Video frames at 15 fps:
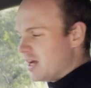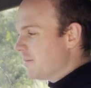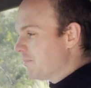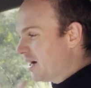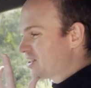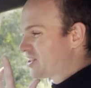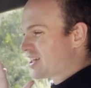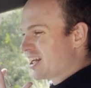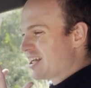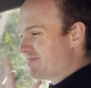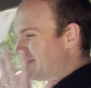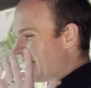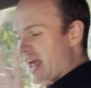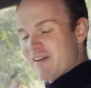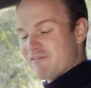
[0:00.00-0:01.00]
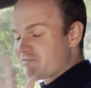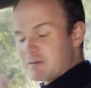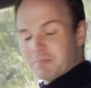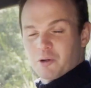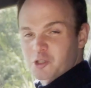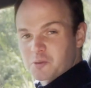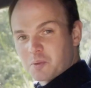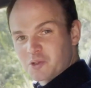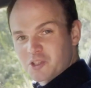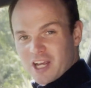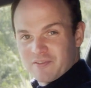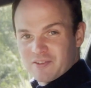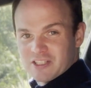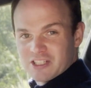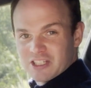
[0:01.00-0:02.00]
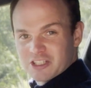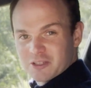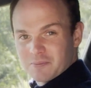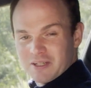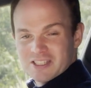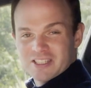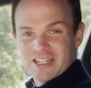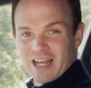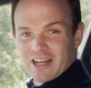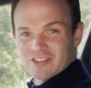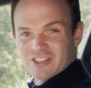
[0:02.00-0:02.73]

Basically, every possible safety system is now